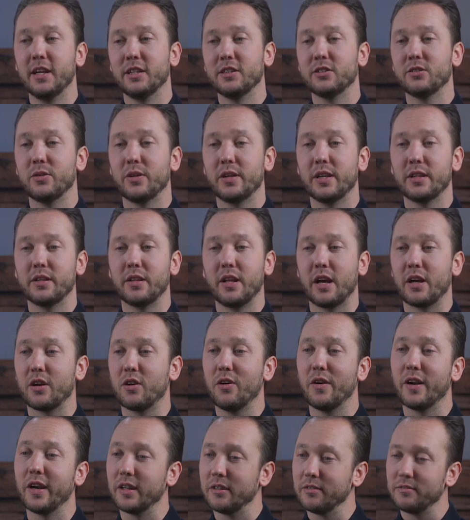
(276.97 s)
So I had like,
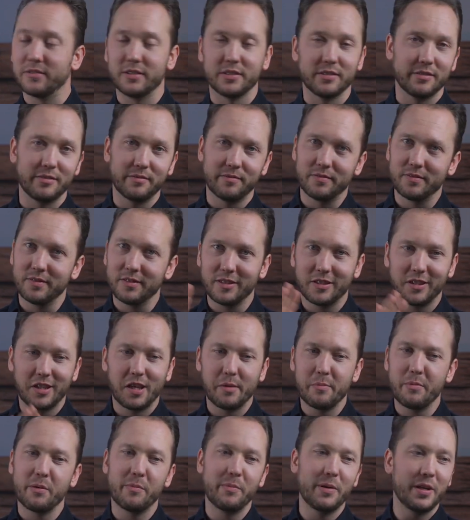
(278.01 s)
all right, just
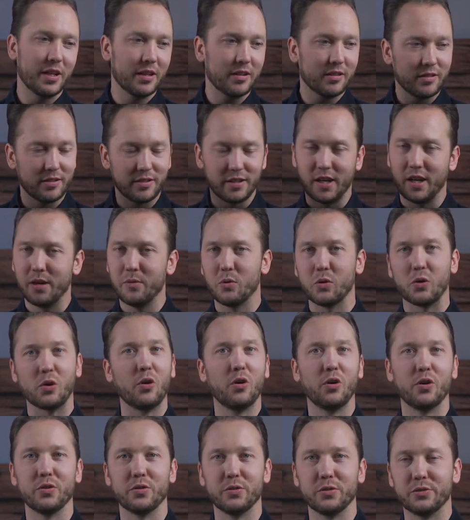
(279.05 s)
give me a minute. I will
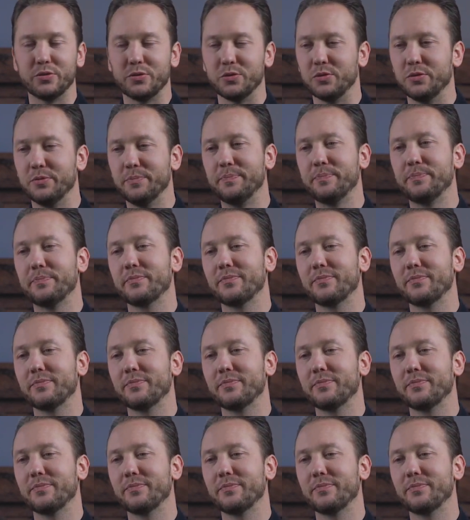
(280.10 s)
call you soon.